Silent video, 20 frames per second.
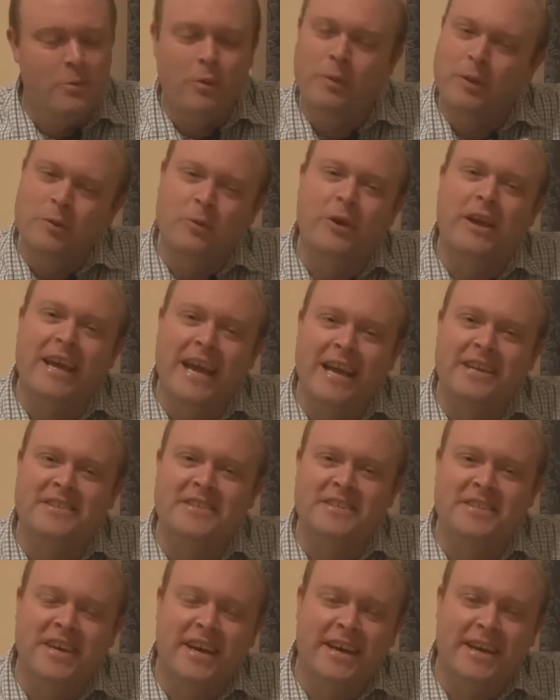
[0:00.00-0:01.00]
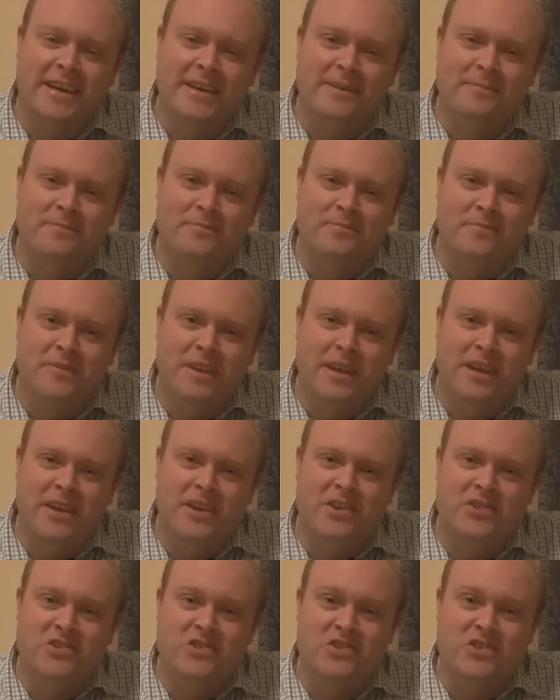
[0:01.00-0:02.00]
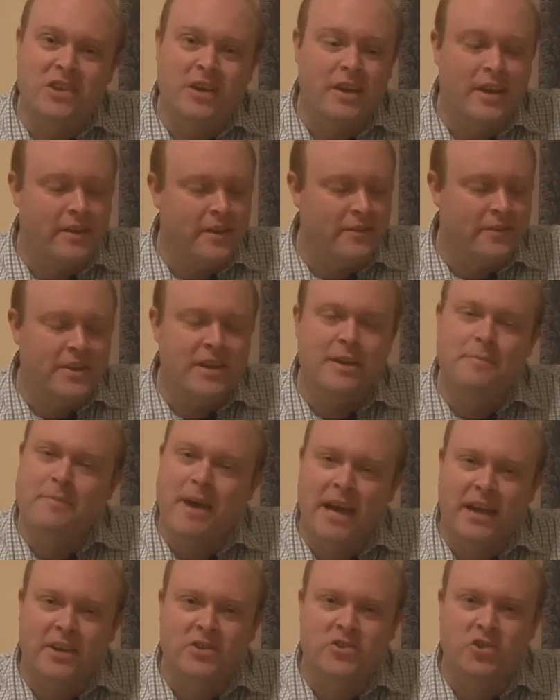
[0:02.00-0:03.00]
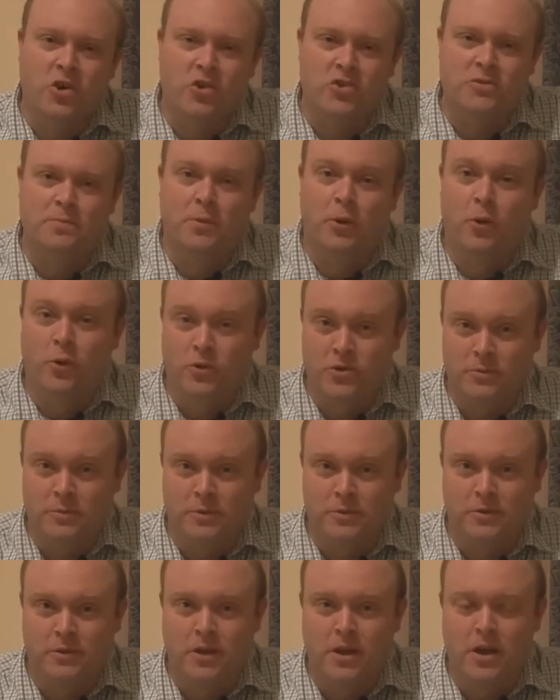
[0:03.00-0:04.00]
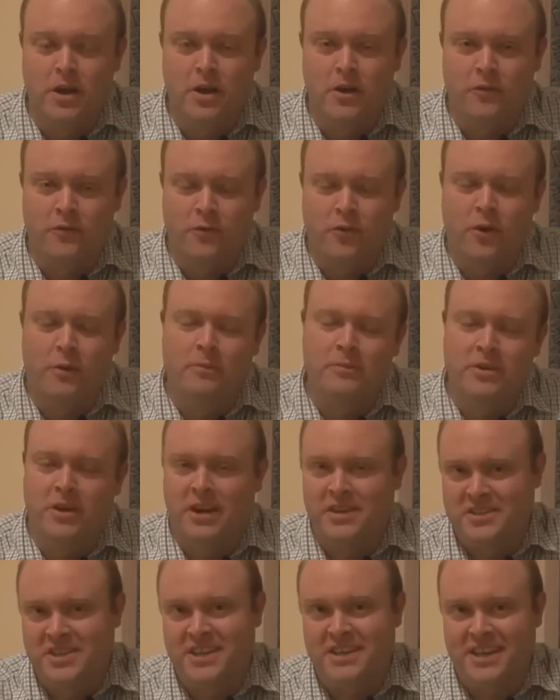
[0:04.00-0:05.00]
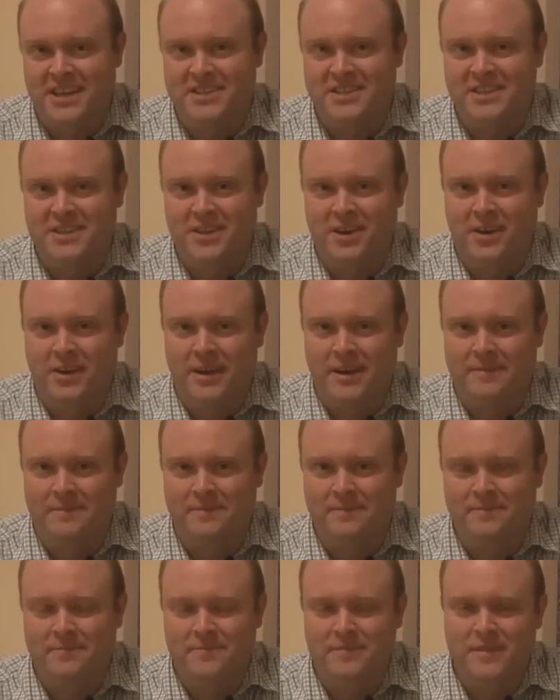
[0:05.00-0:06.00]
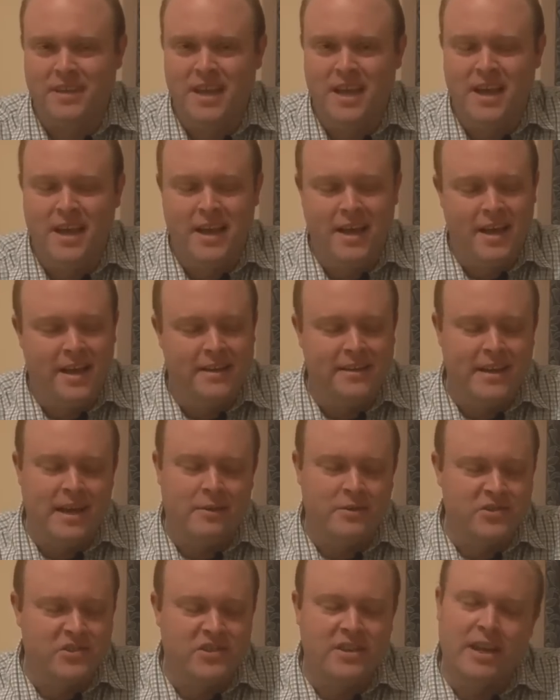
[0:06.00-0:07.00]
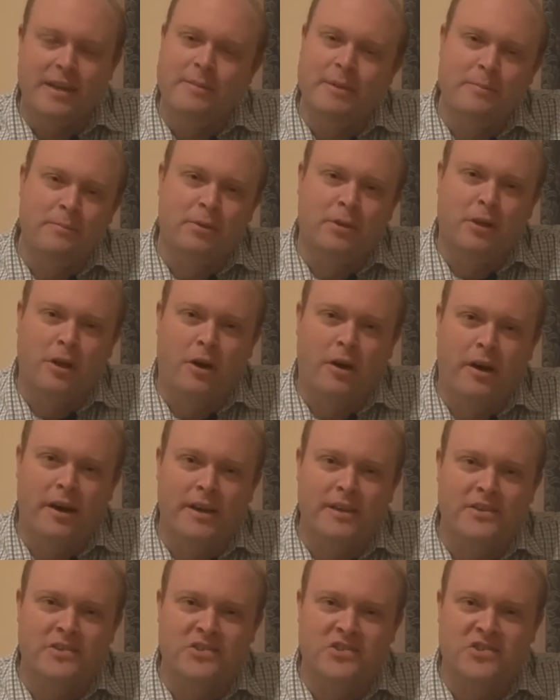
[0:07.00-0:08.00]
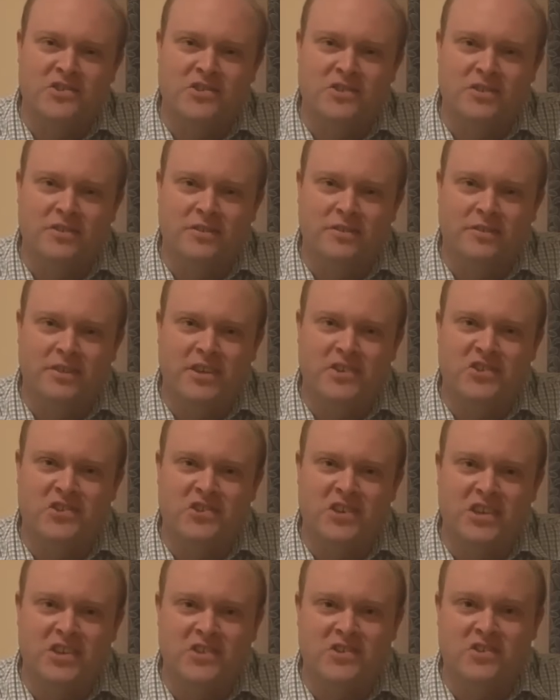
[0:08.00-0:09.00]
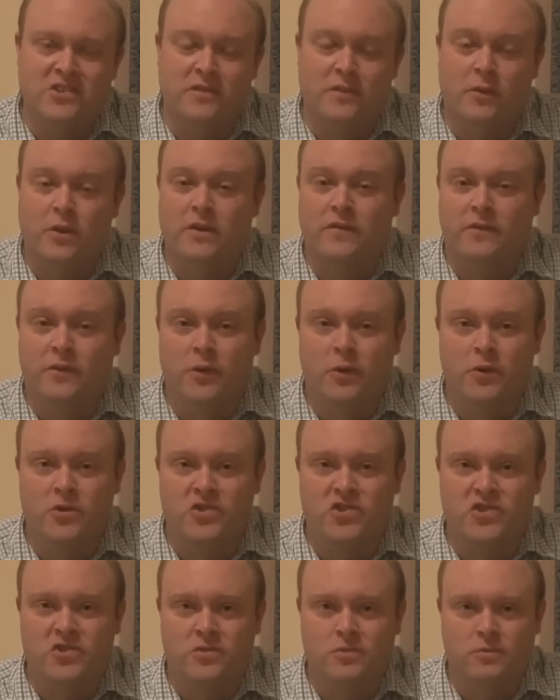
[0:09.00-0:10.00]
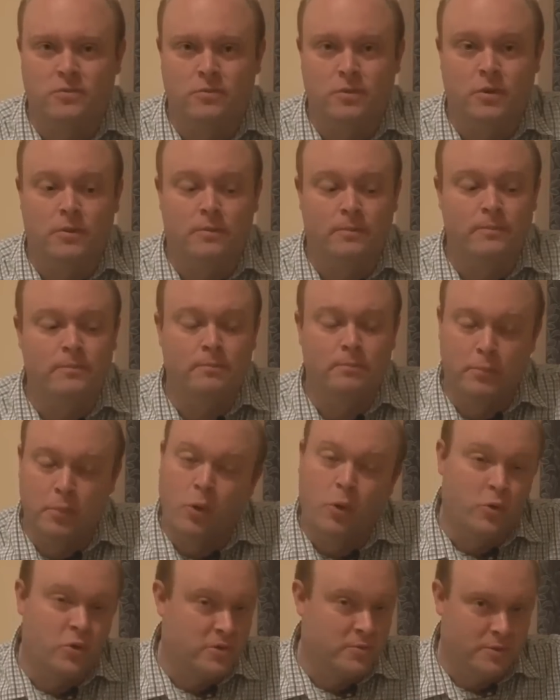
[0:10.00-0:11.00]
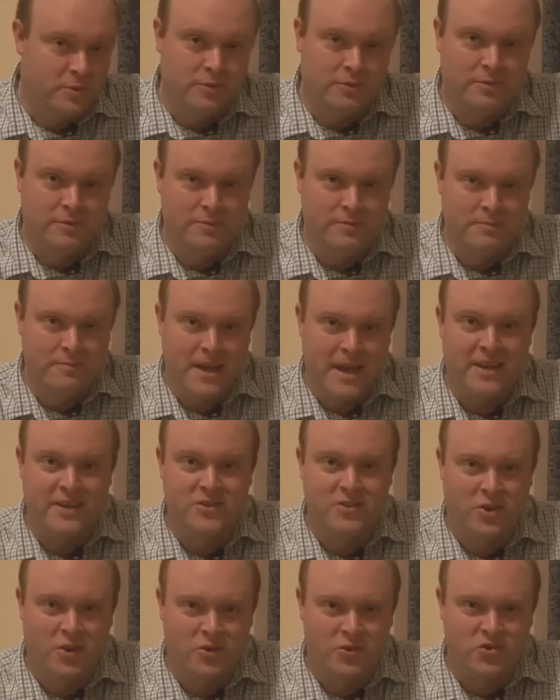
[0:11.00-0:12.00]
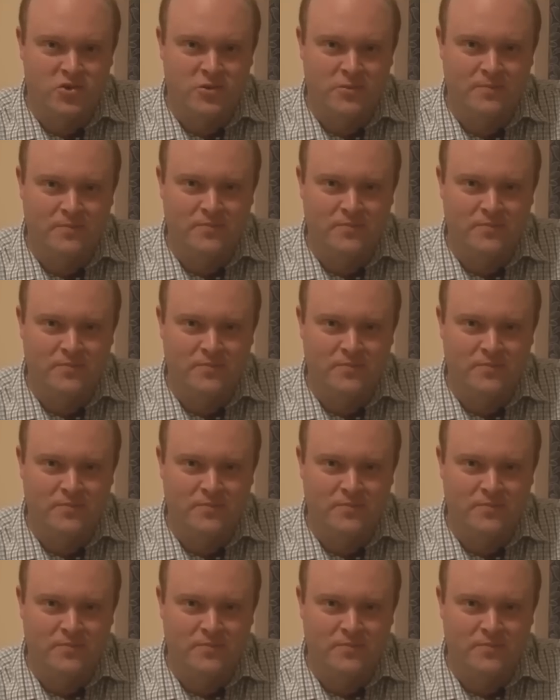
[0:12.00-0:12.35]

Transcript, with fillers: what we're looking at today is the Macintosh Portable from 1989. Now, as the name implies, this is the very first, well, portable Macintosh.